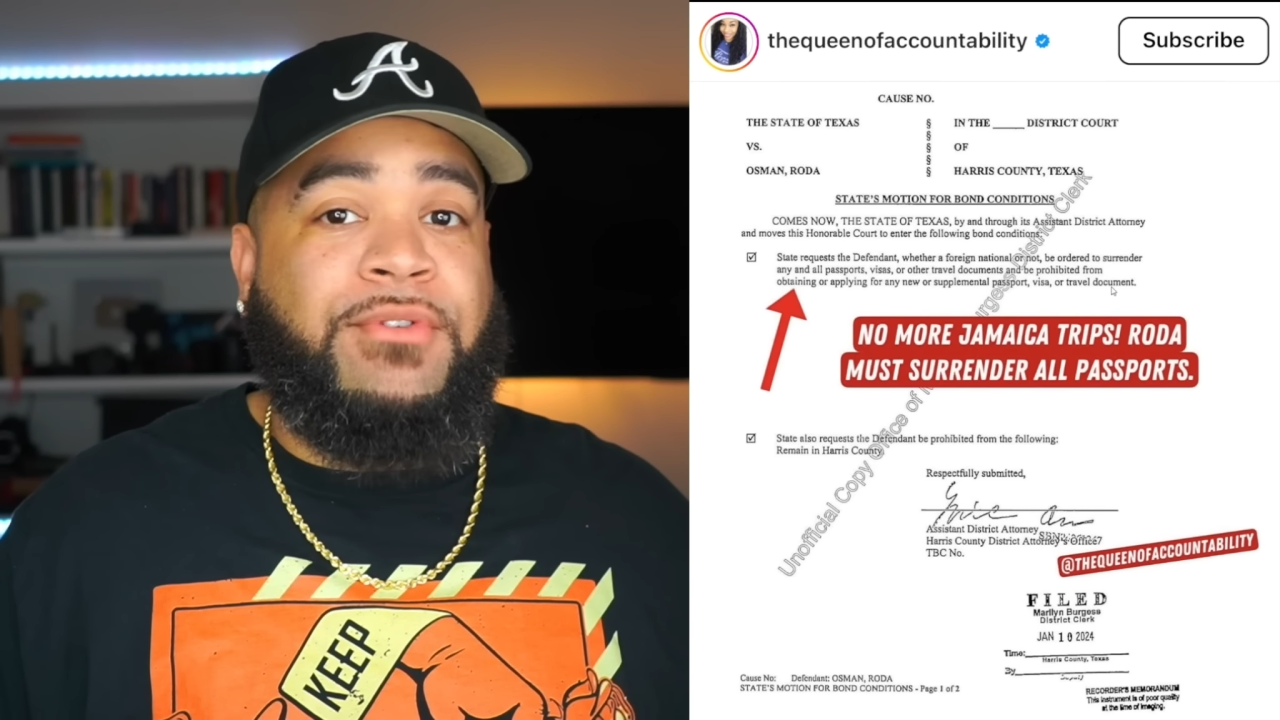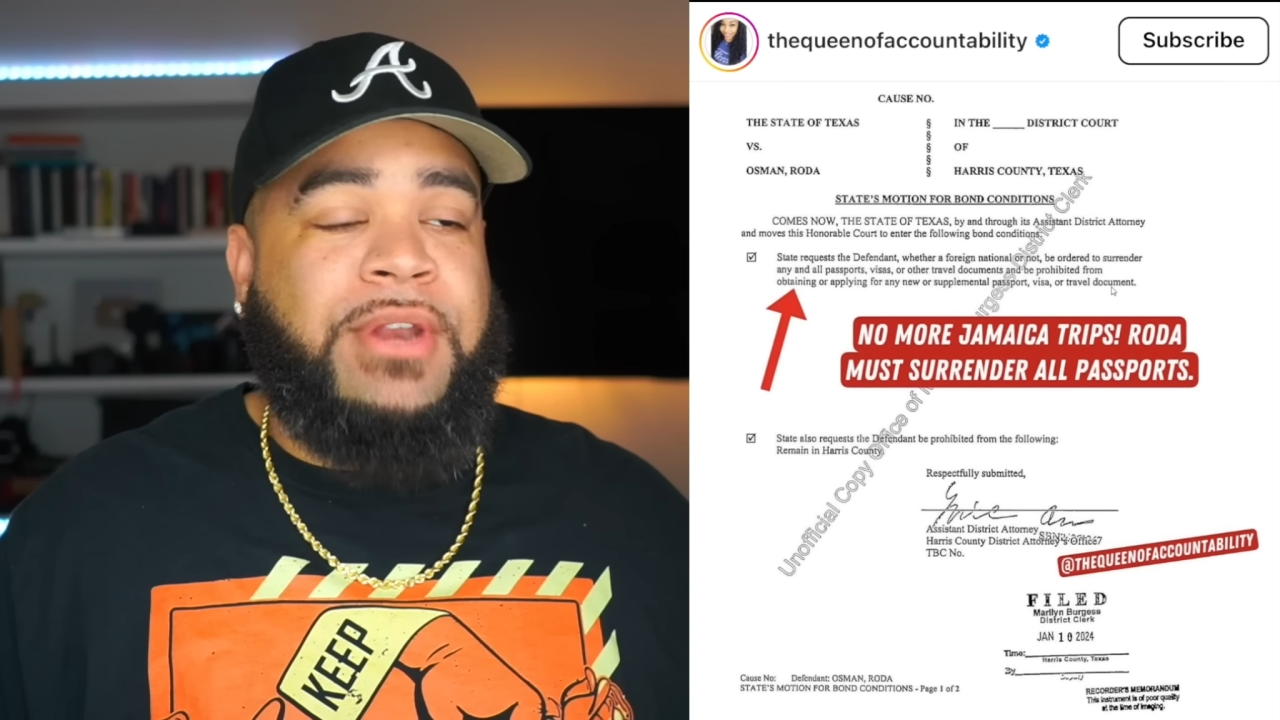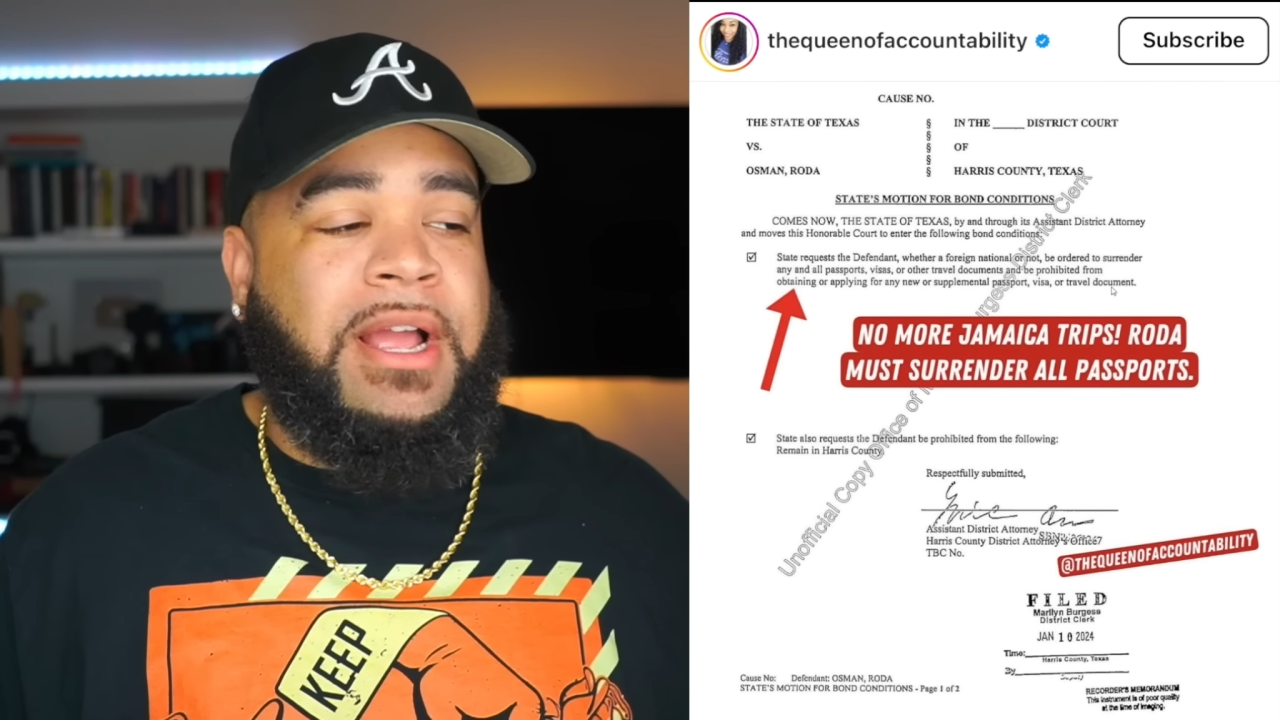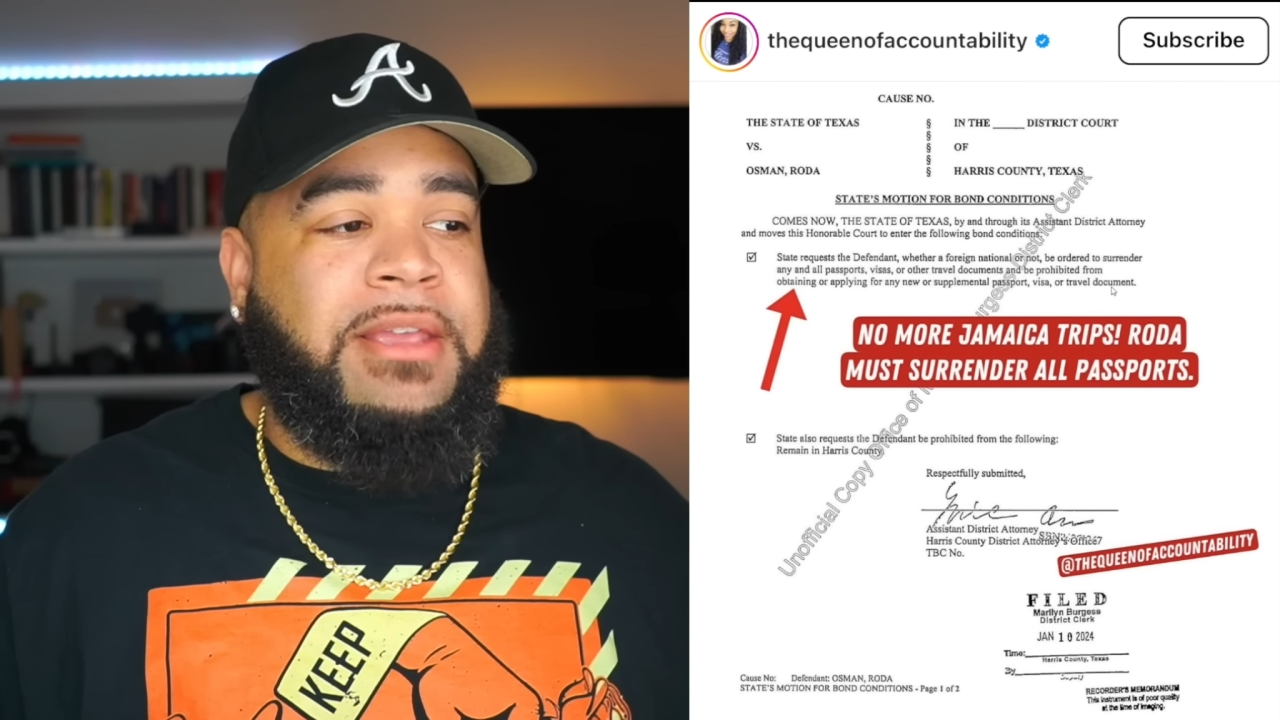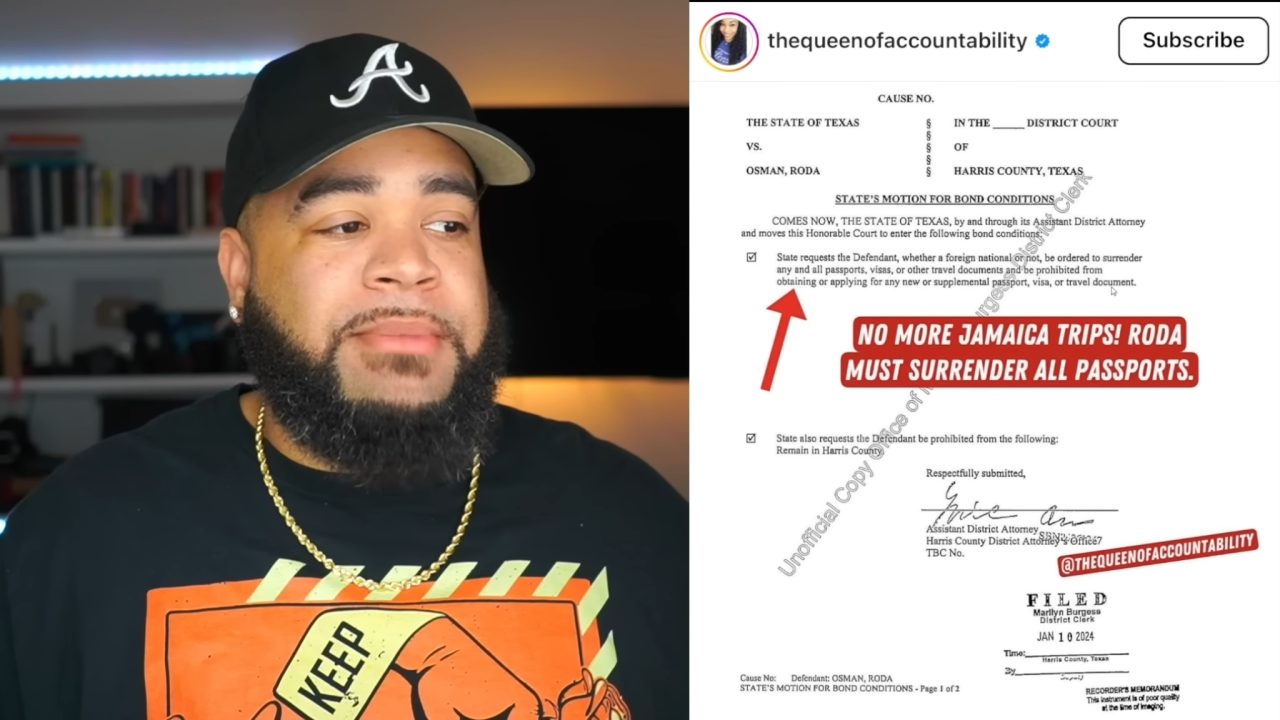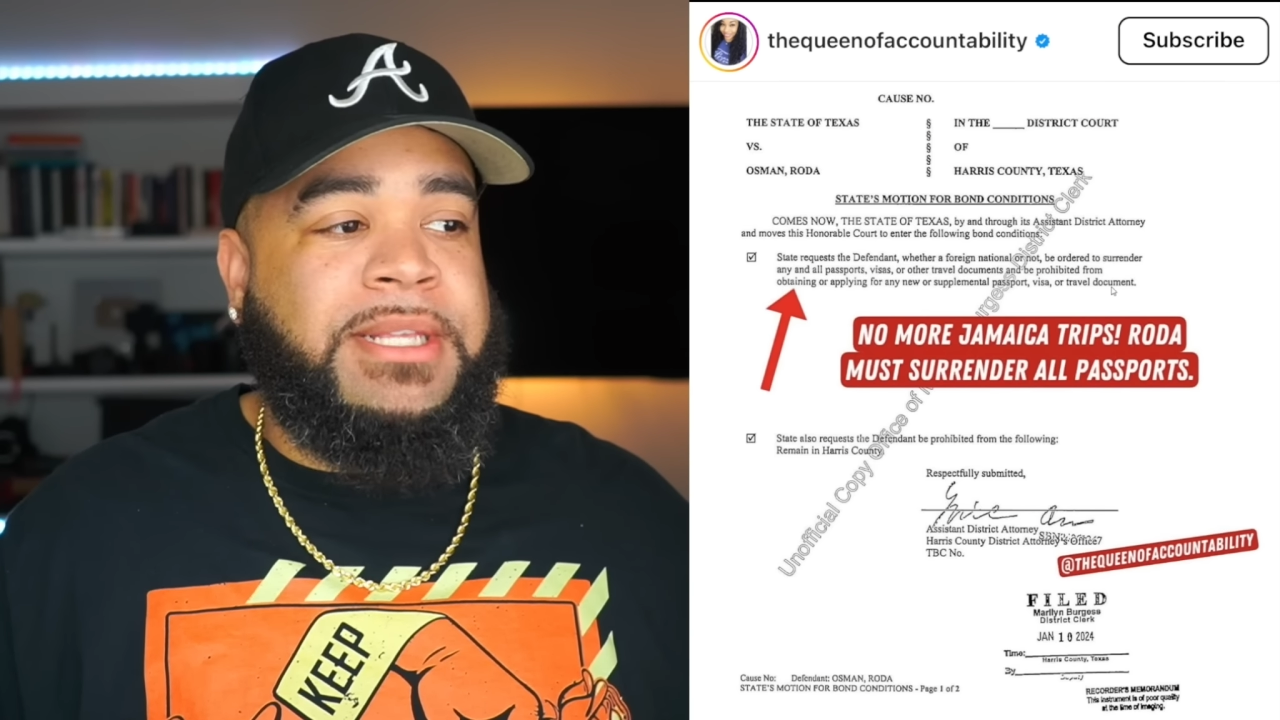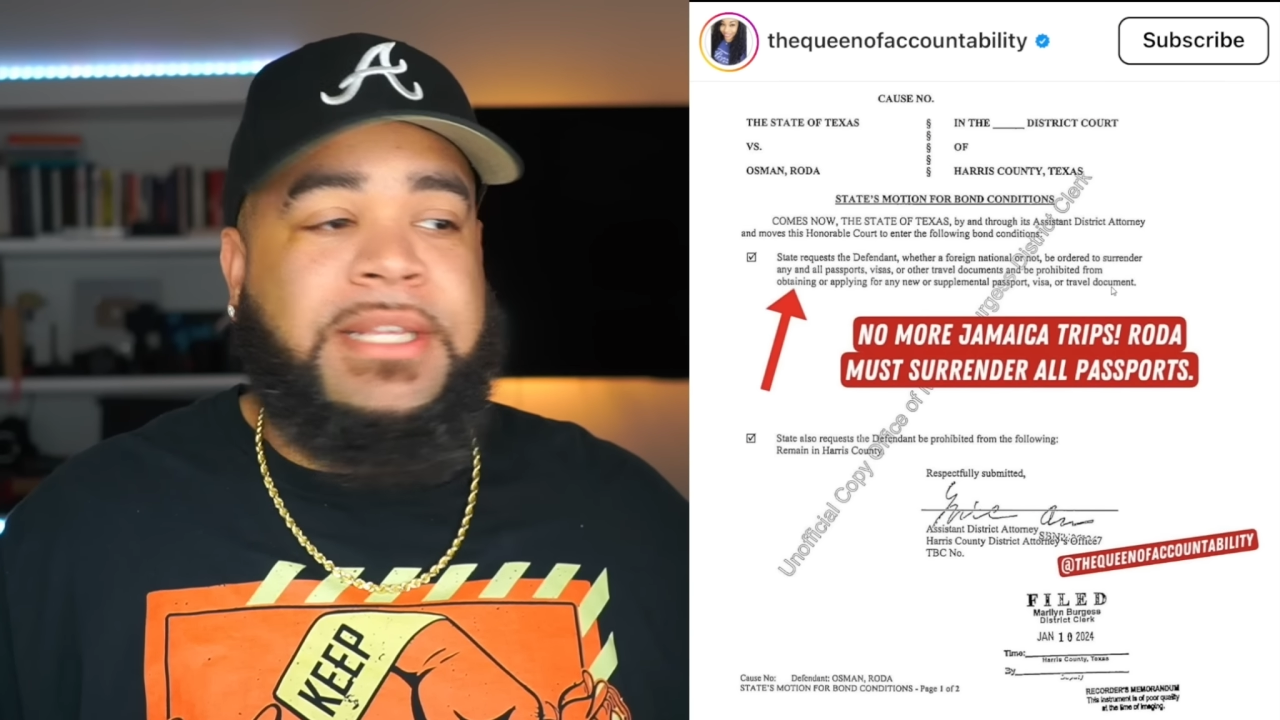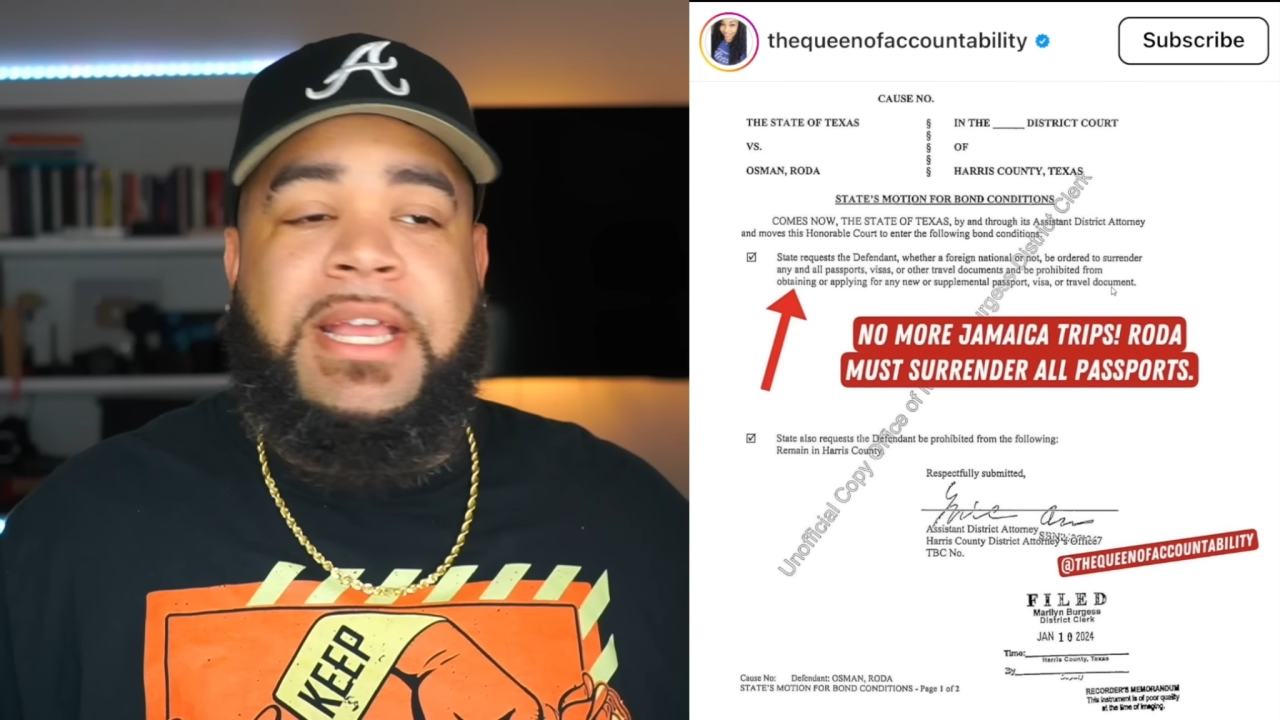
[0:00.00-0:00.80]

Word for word: documents.